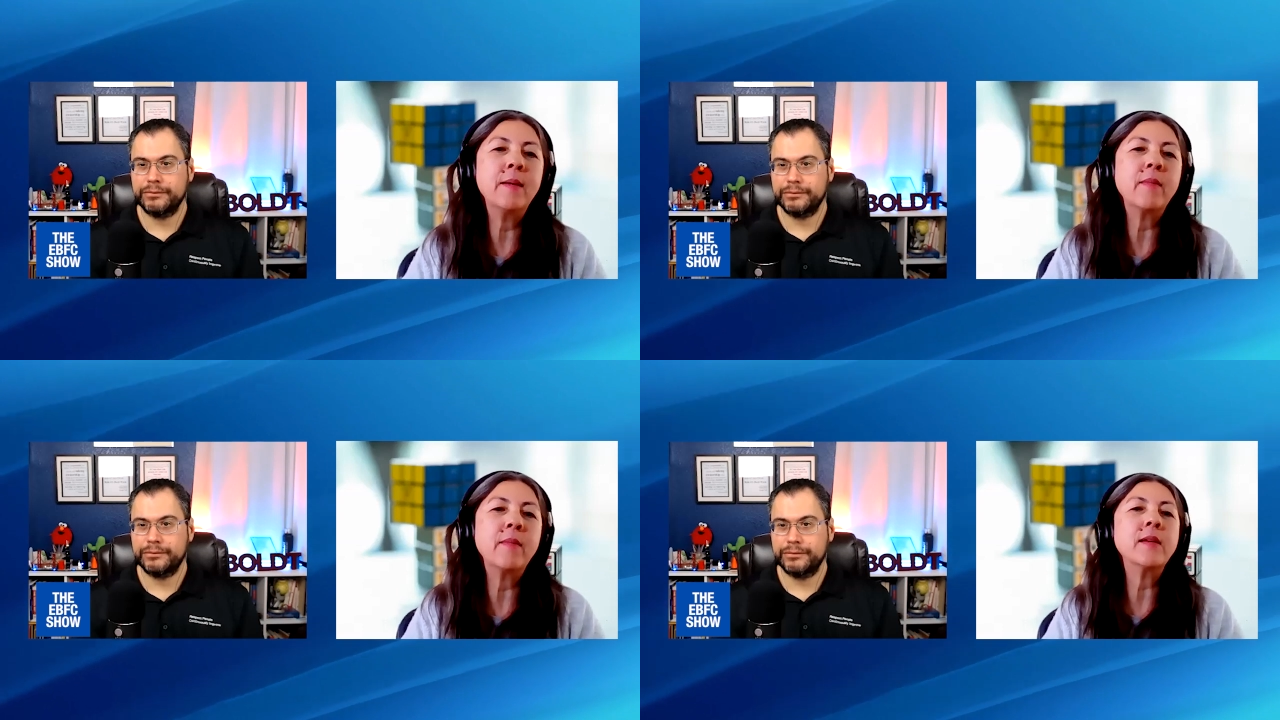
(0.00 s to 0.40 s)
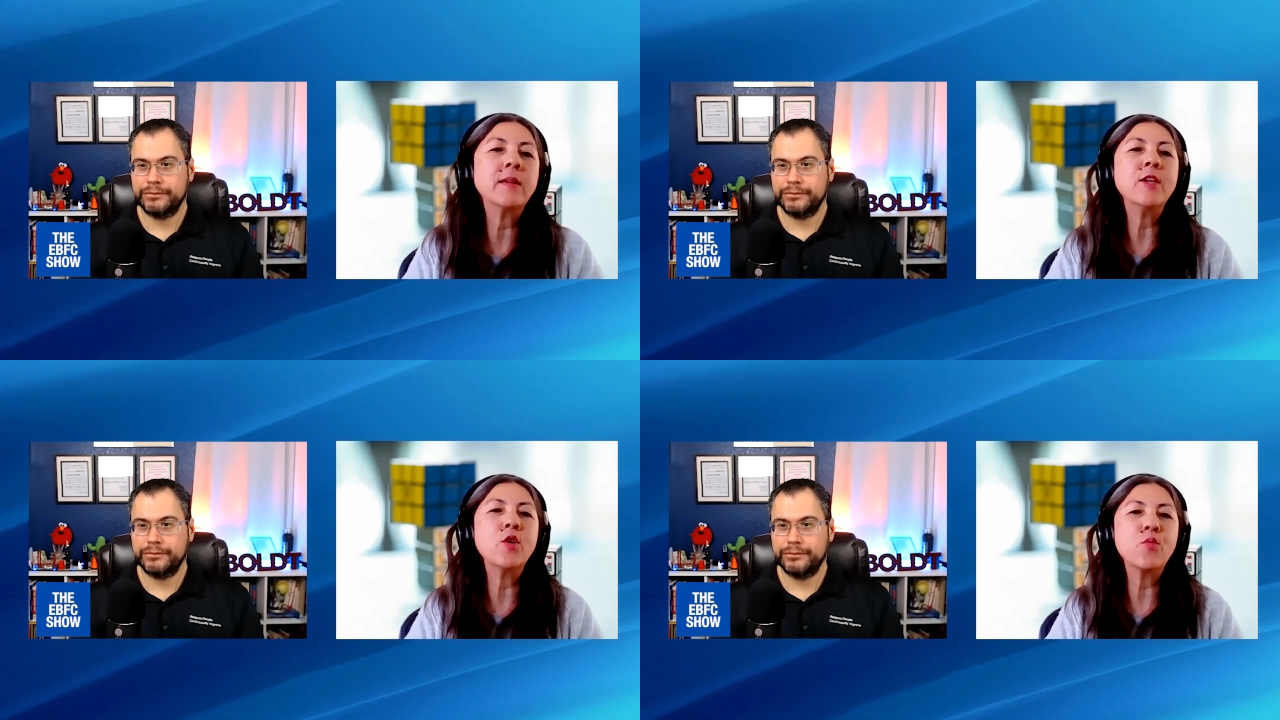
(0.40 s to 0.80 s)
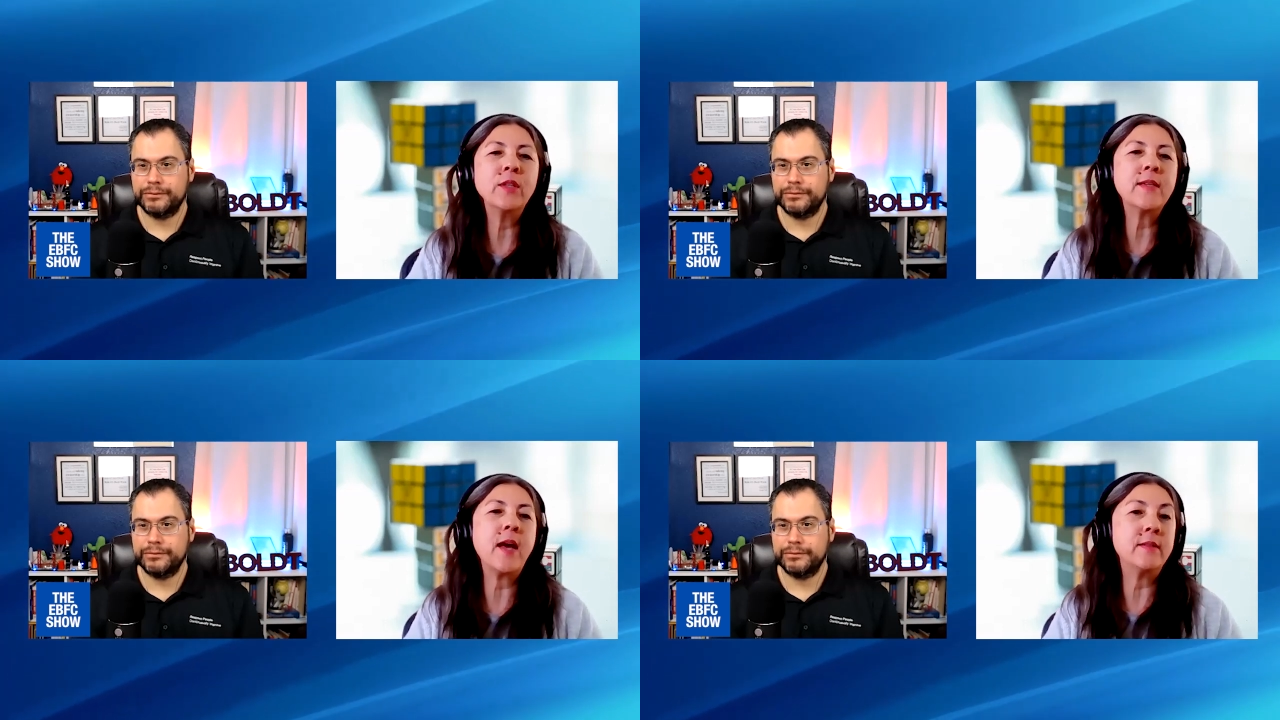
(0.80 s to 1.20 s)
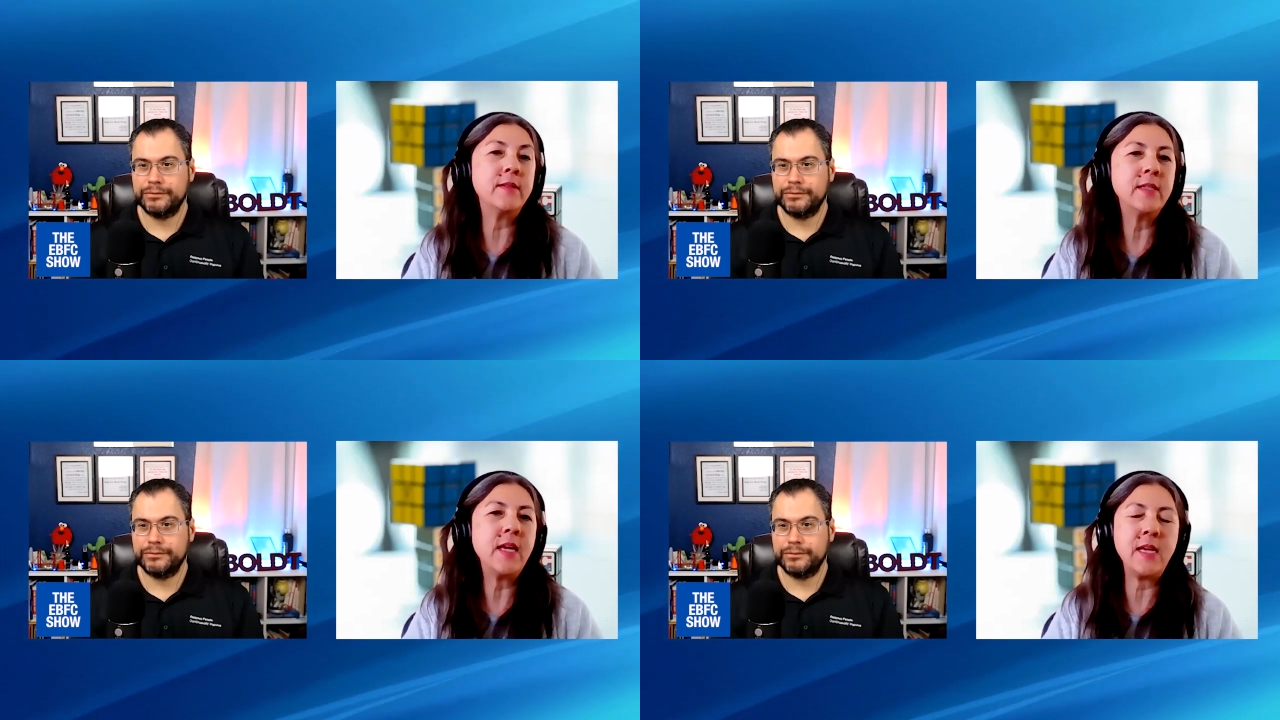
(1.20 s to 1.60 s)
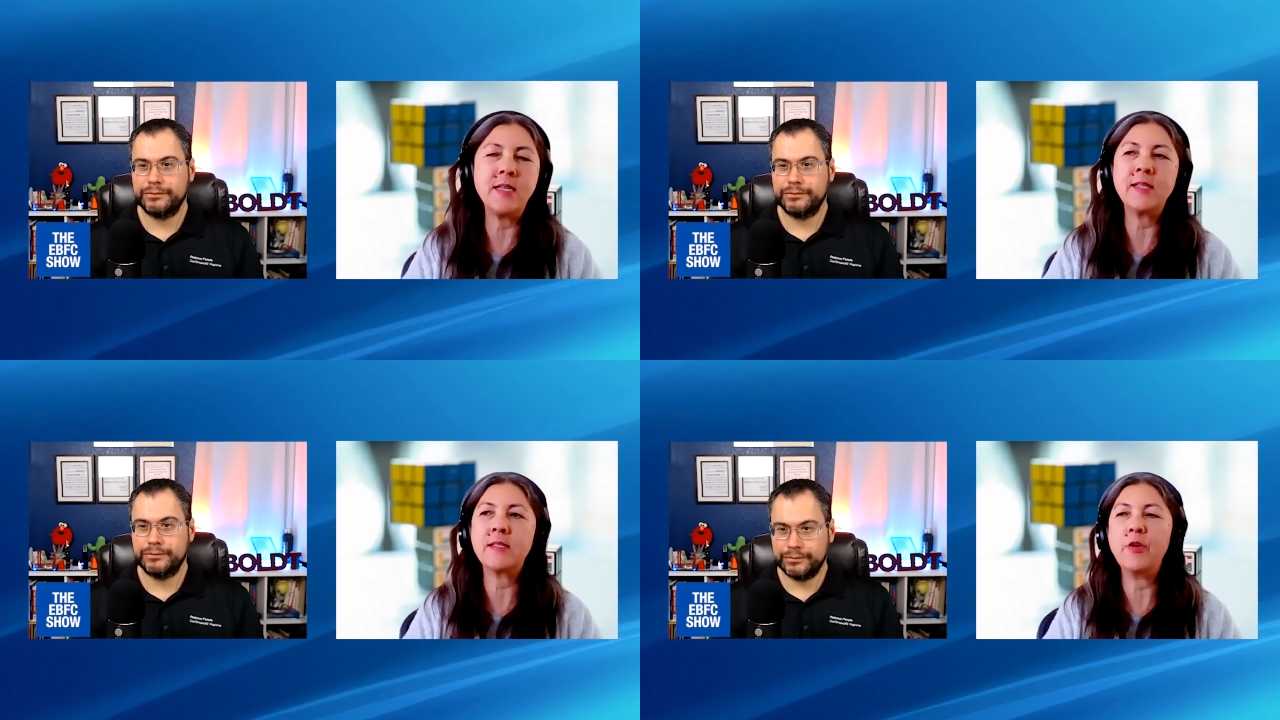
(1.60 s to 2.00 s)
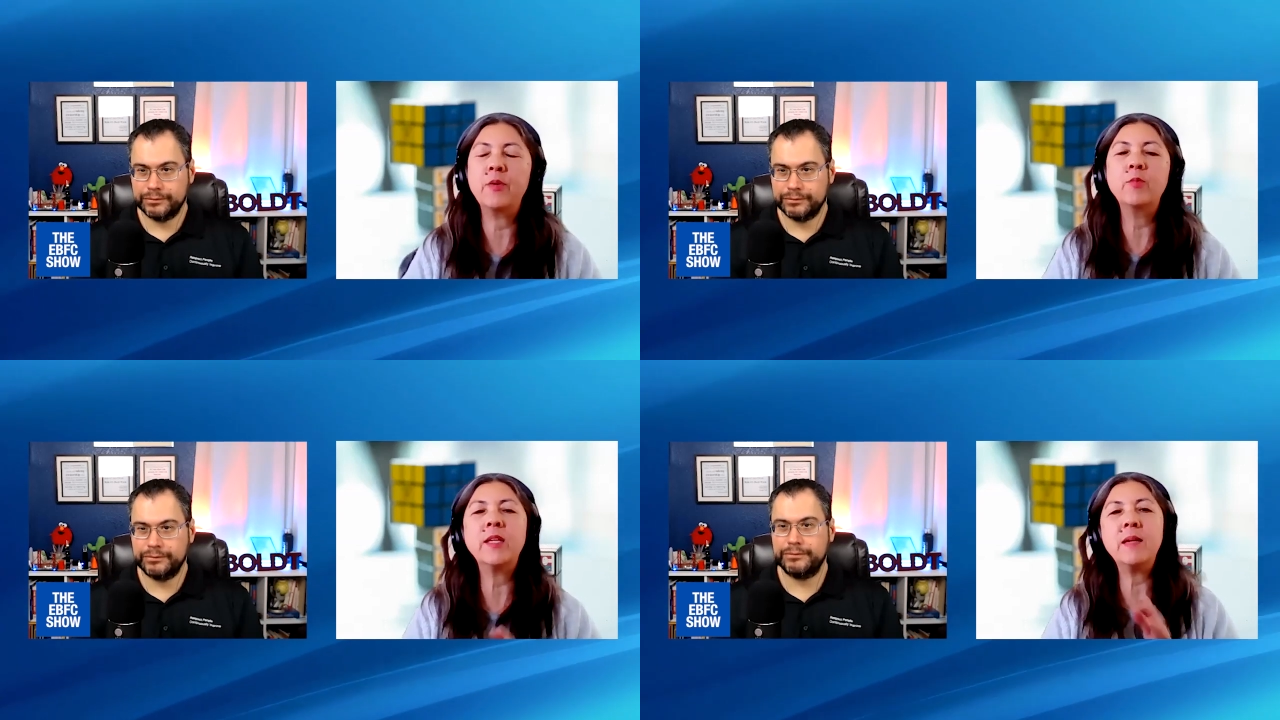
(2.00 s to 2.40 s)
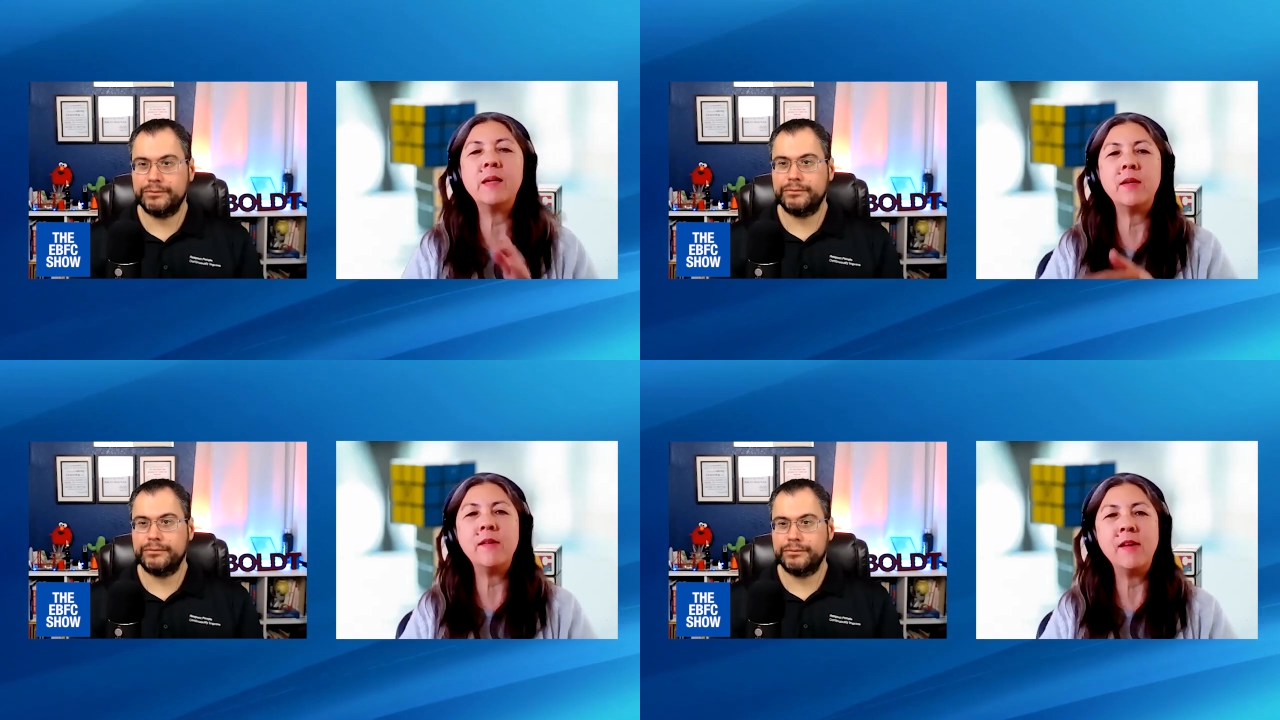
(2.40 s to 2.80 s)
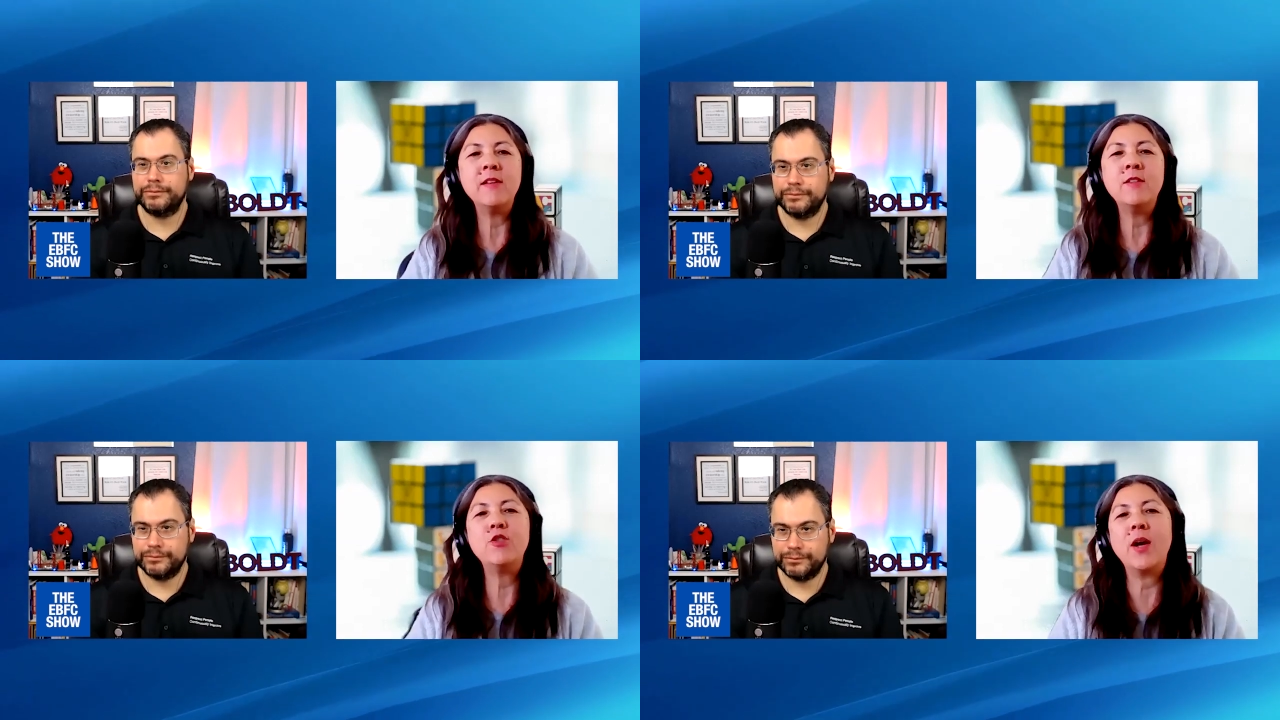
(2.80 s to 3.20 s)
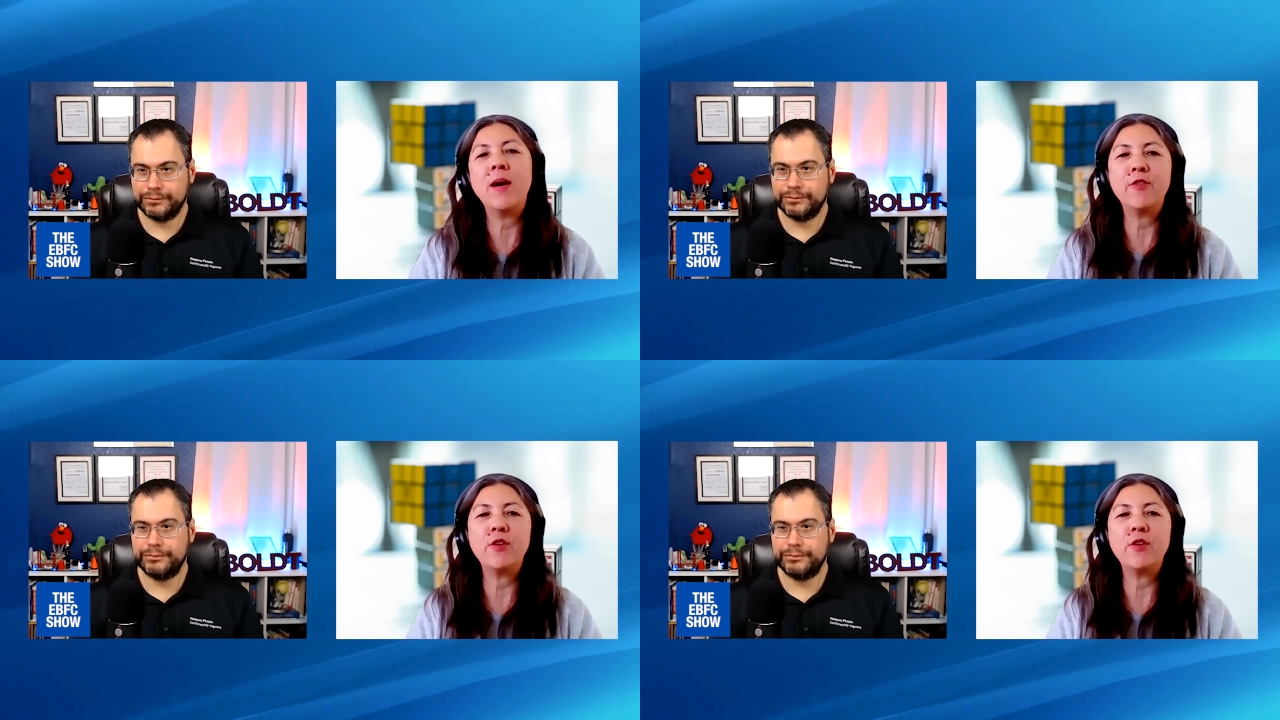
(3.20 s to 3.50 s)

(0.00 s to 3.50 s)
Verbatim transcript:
Speaker 1: him, like, you know, really dialed into ACE. So we'll get him a new job